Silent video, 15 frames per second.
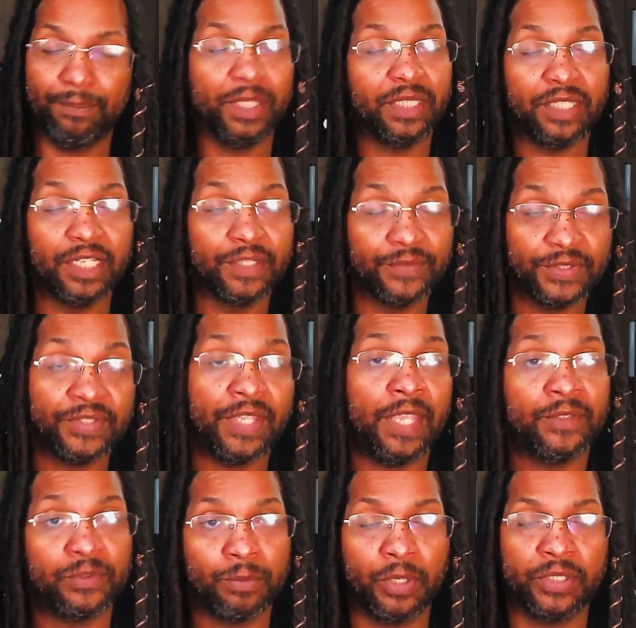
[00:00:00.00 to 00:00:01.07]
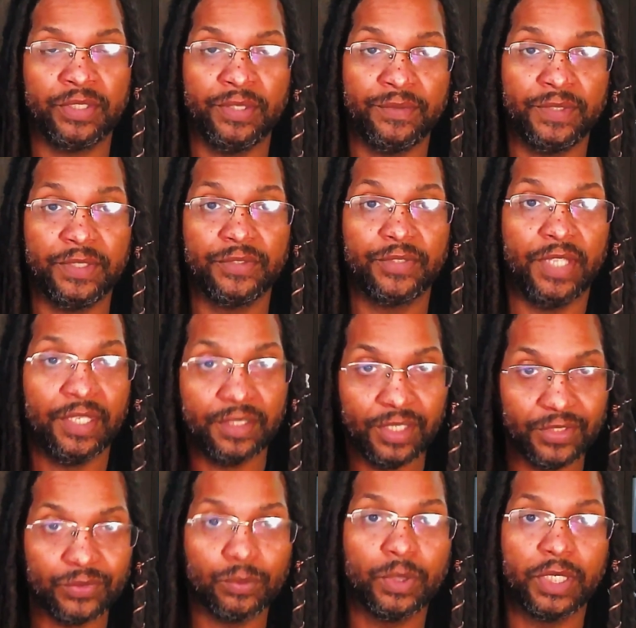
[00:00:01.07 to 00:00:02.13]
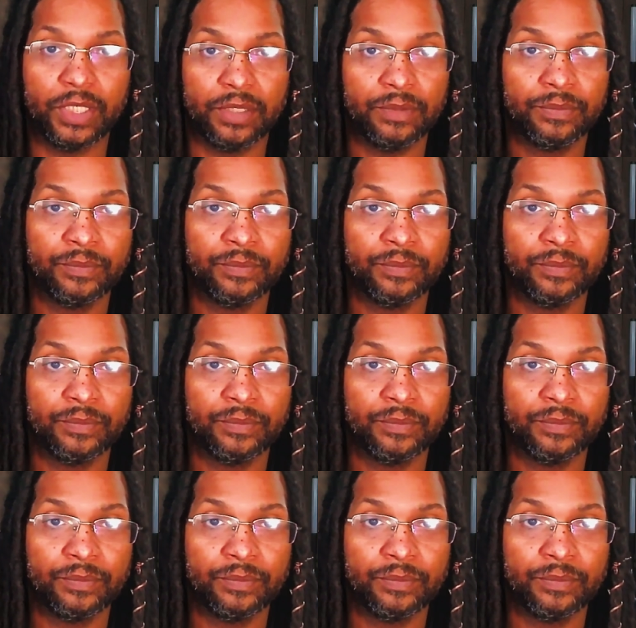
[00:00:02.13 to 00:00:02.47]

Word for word: But a lot of us have smart TVs, and guess what?